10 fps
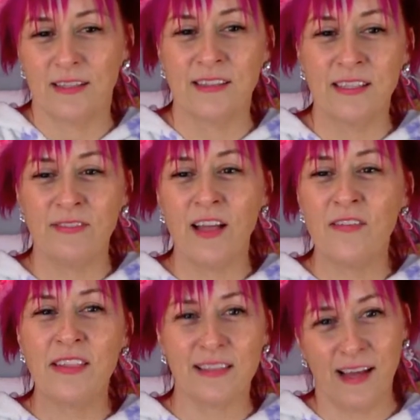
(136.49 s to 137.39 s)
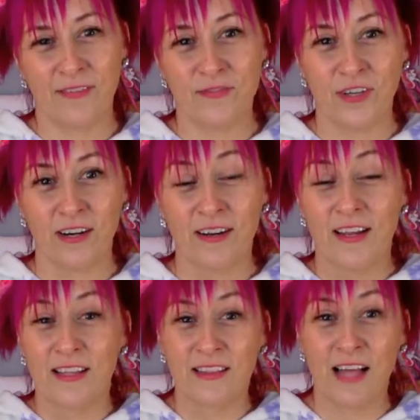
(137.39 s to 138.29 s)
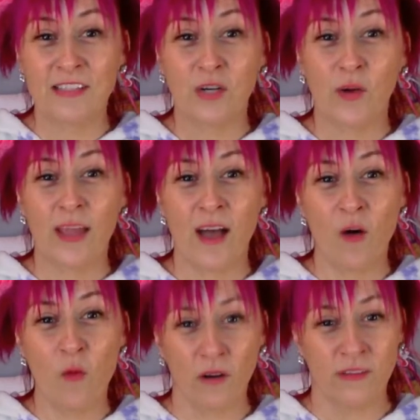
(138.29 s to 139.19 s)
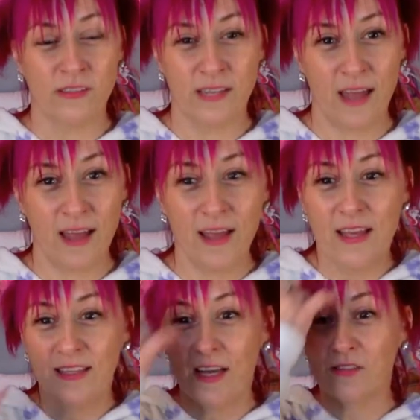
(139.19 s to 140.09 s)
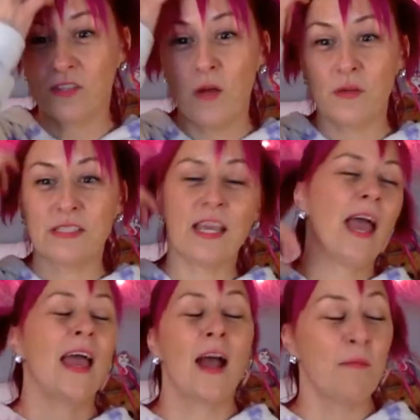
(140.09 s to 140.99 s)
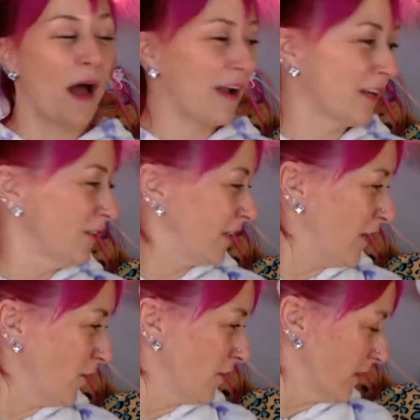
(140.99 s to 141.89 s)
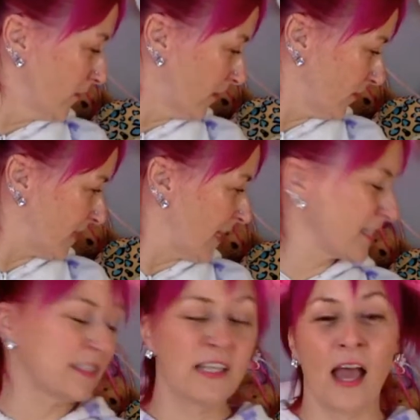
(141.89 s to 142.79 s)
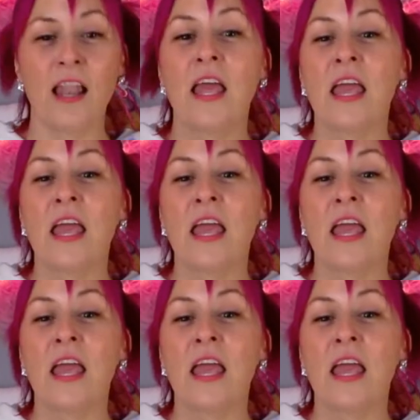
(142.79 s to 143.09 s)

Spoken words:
Live, love, and laughter. Lots of great L words today. Yesterday was K. I'm not going to look at your alliterative sentence yet.